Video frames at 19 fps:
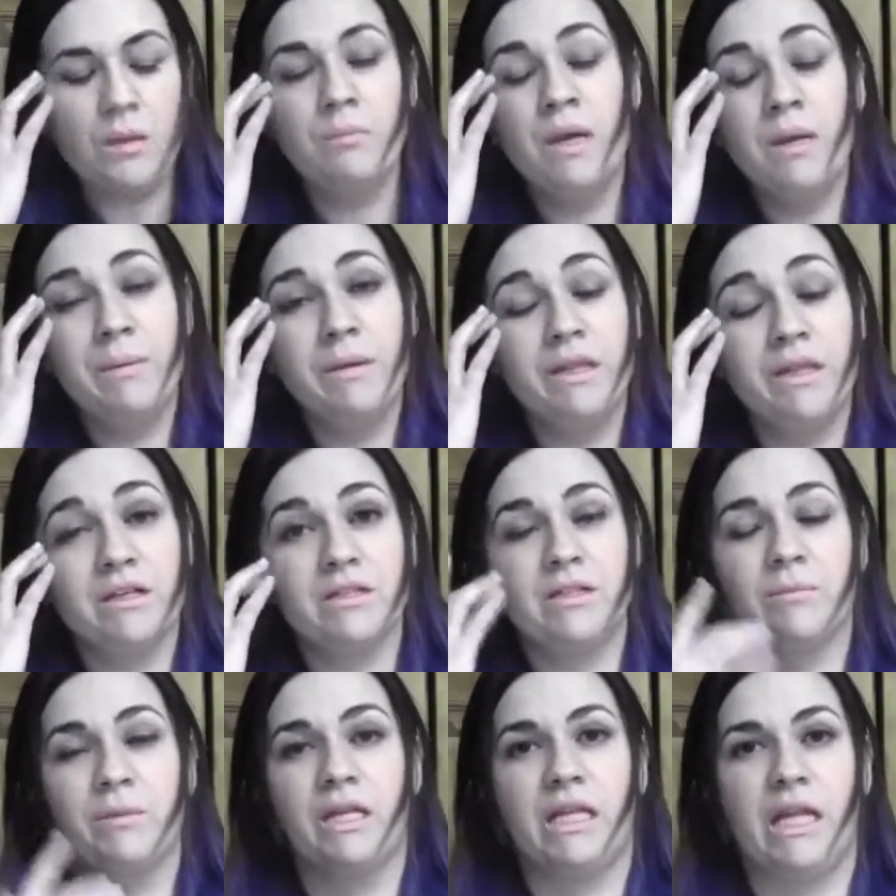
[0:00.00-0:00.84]
Maybe
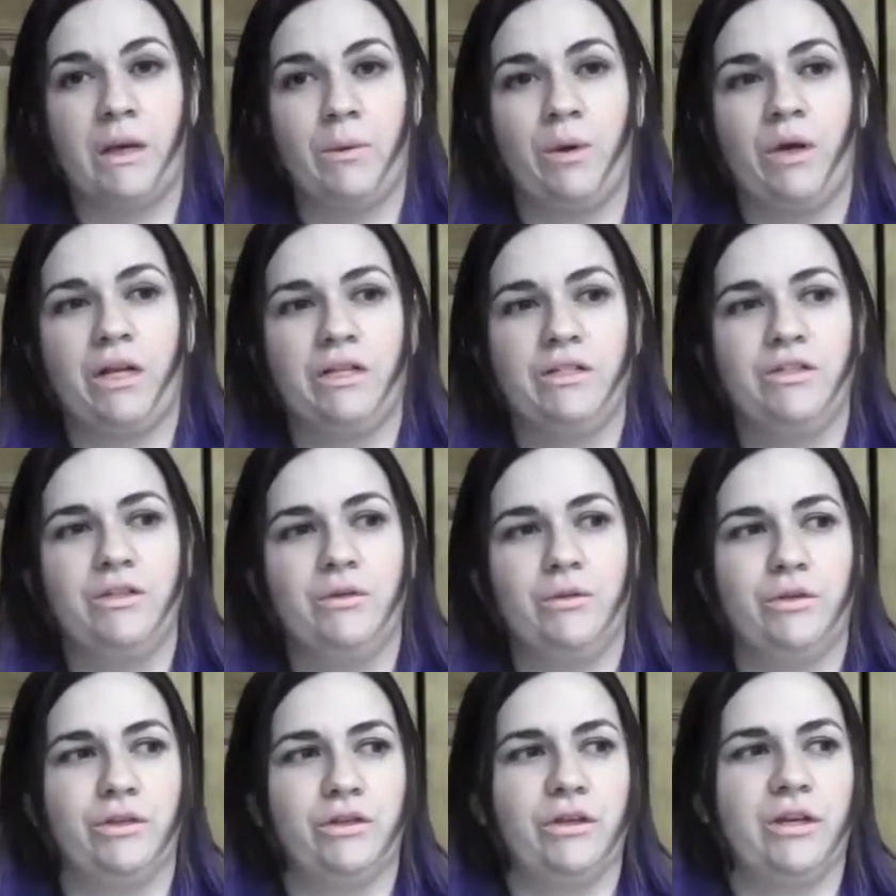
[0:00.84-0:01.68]
there's something they want to
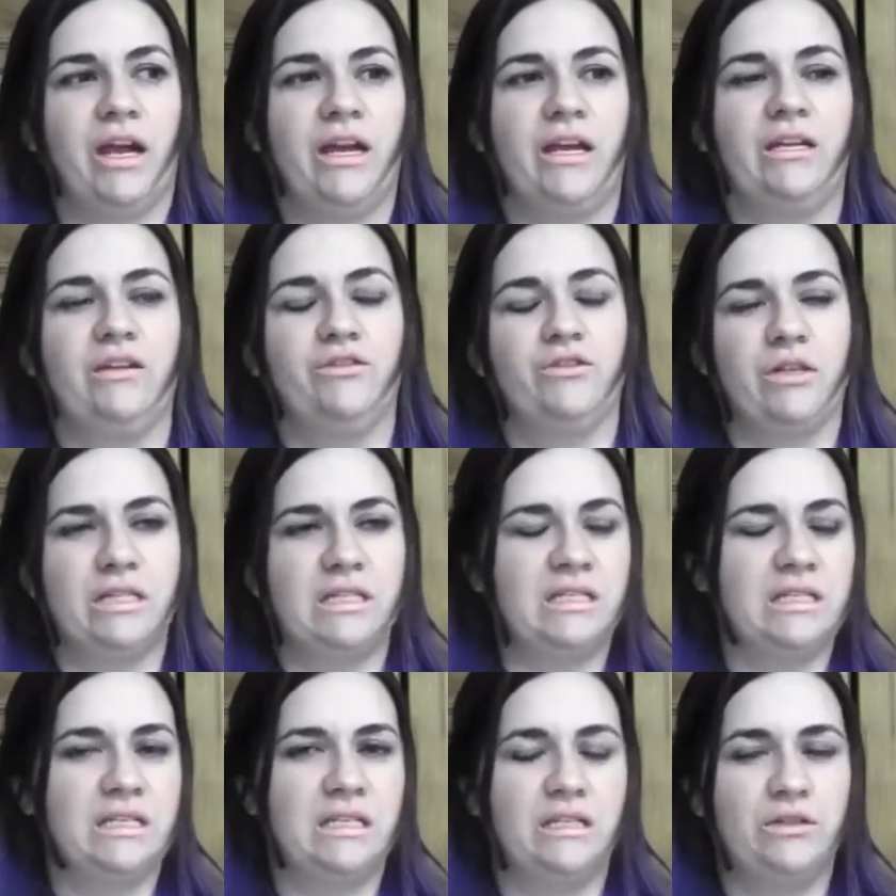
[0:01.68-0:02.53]
do and you're kind of
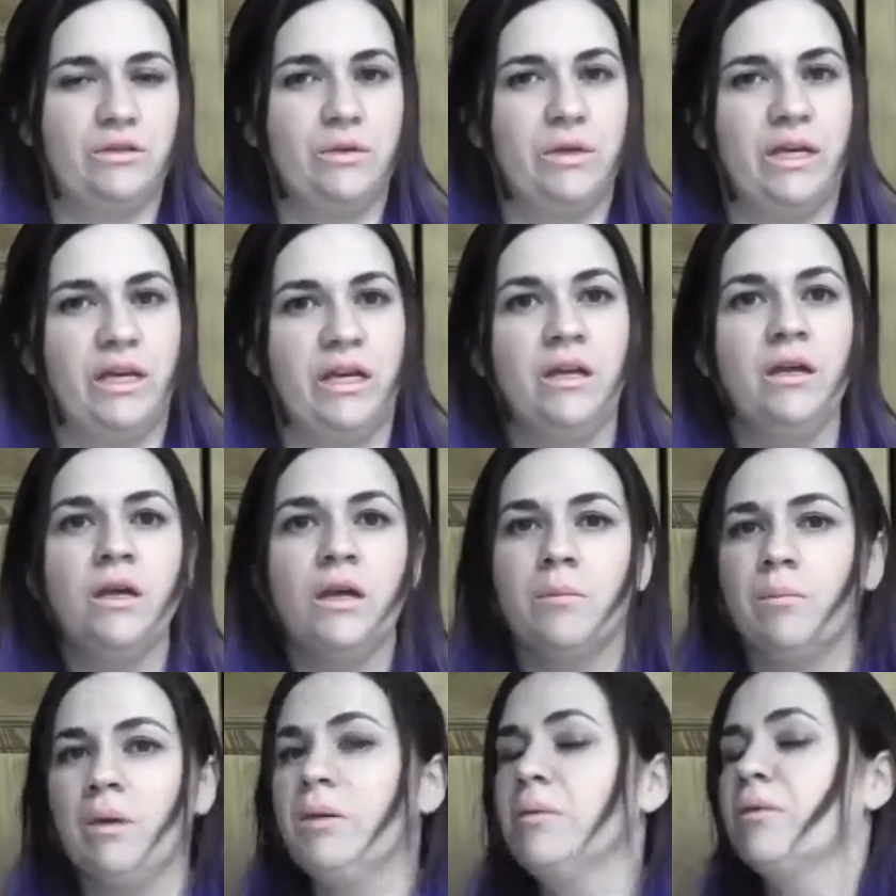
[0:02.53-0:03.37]
interested in doing it.
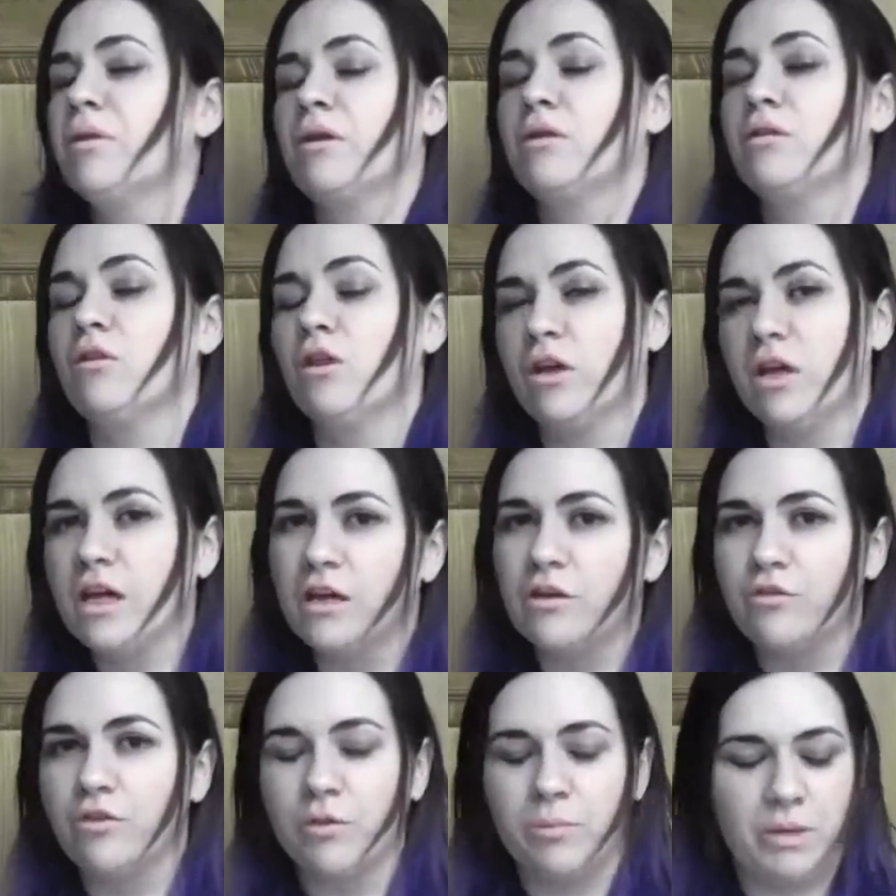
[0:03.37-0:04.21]
Maybe they're
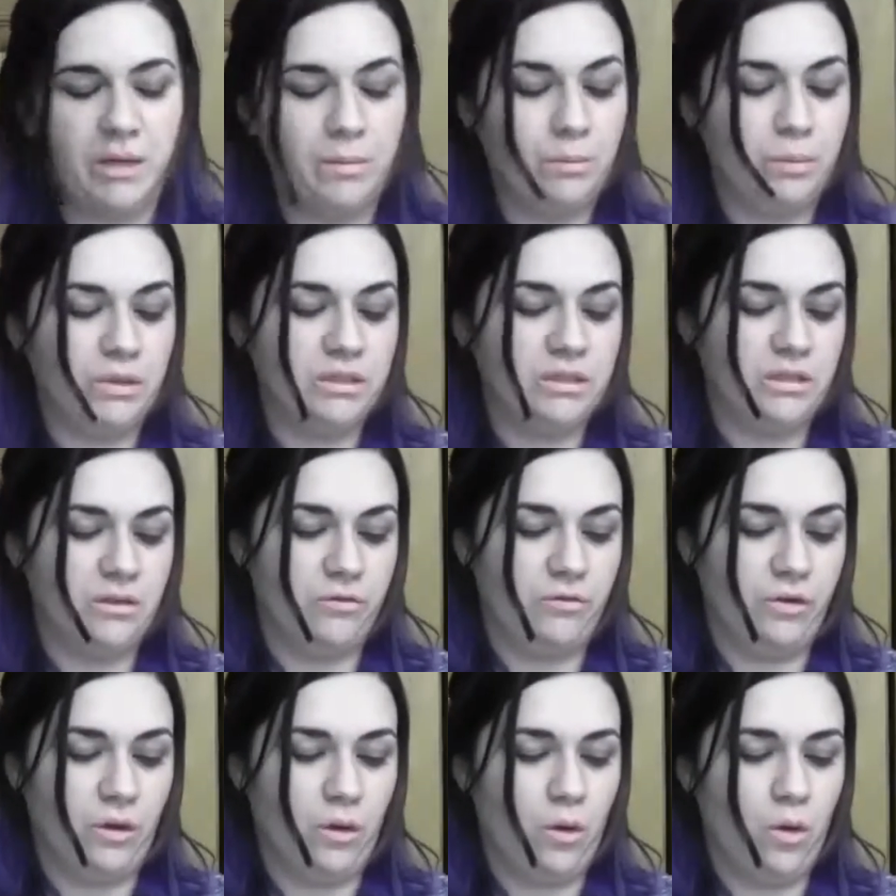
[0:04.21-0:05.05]
looking for people to
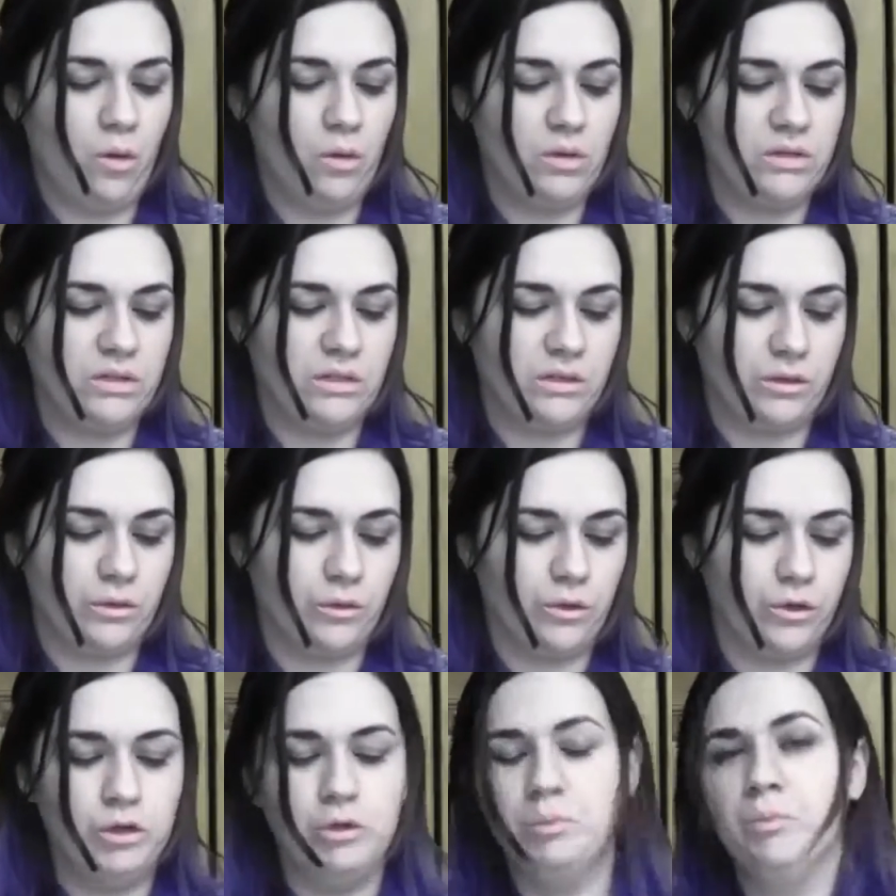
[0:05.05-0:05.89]
fill holes in a
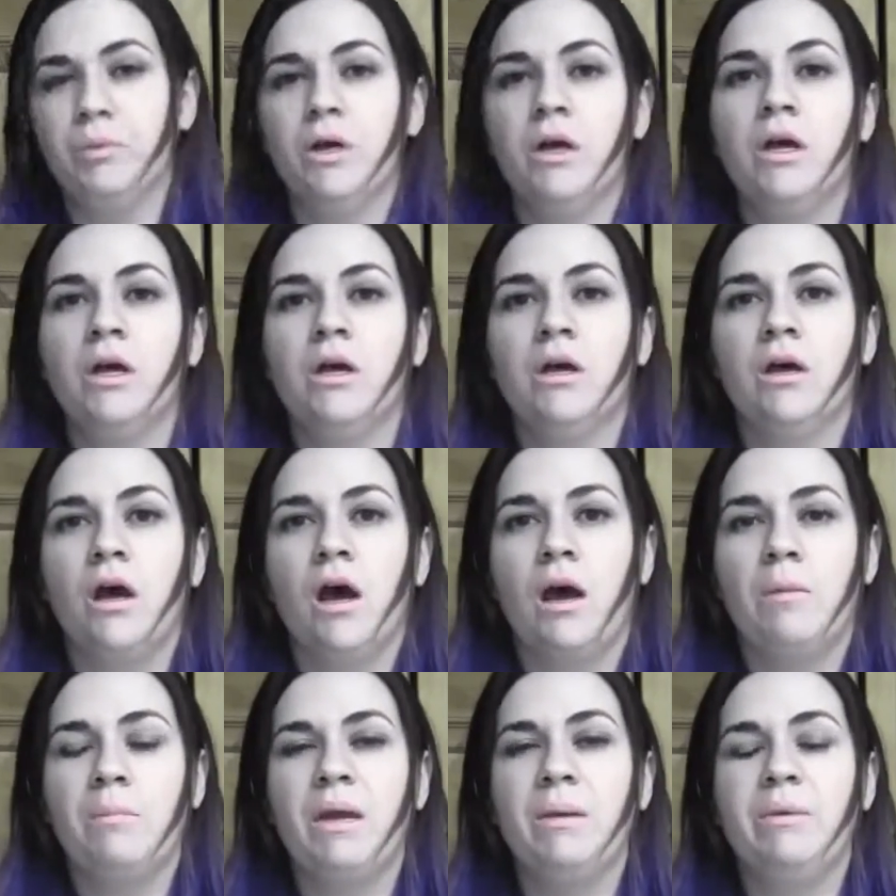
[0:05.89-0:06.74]
group.
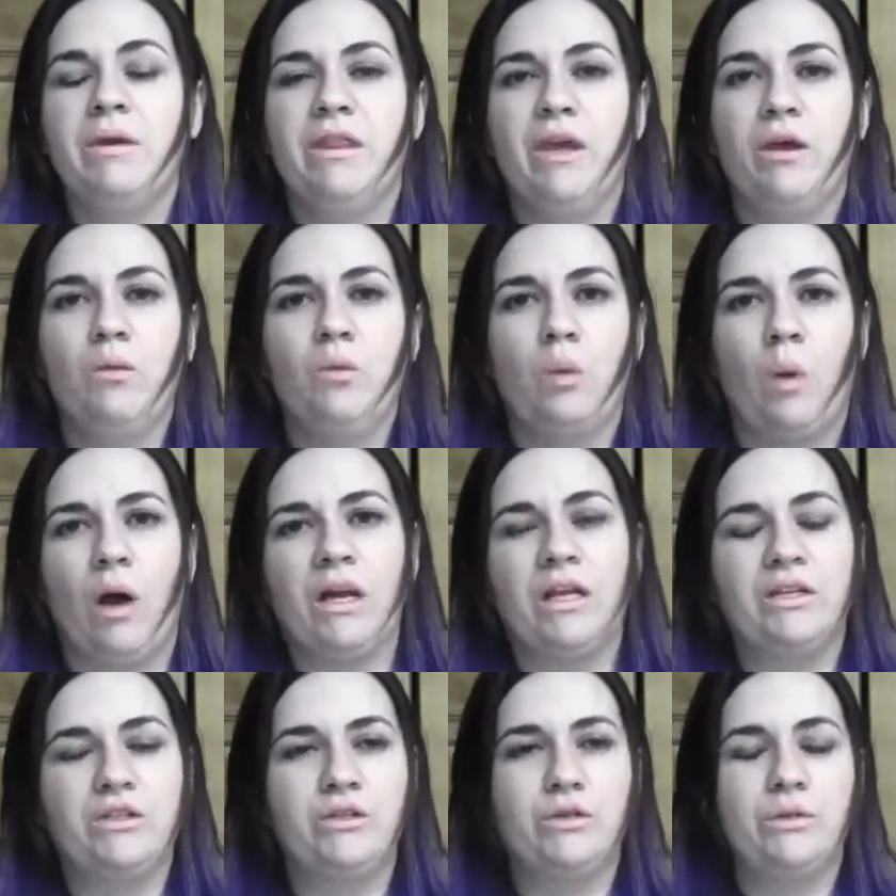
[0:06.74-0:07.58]
Maybe they
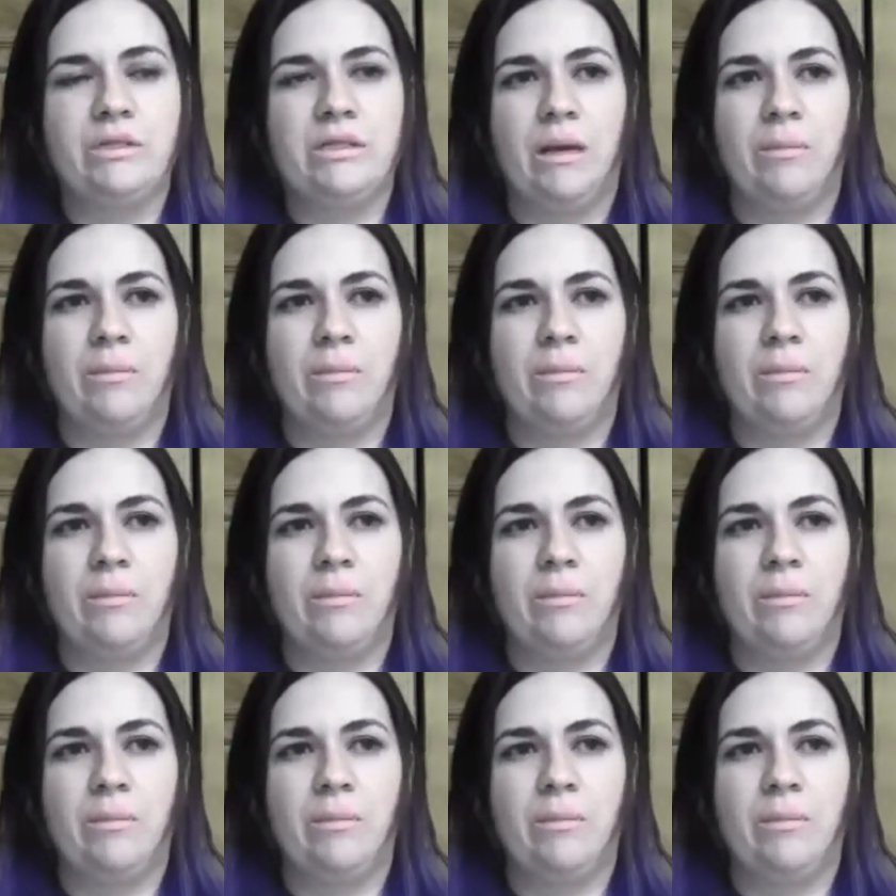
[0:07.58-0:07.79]
want to do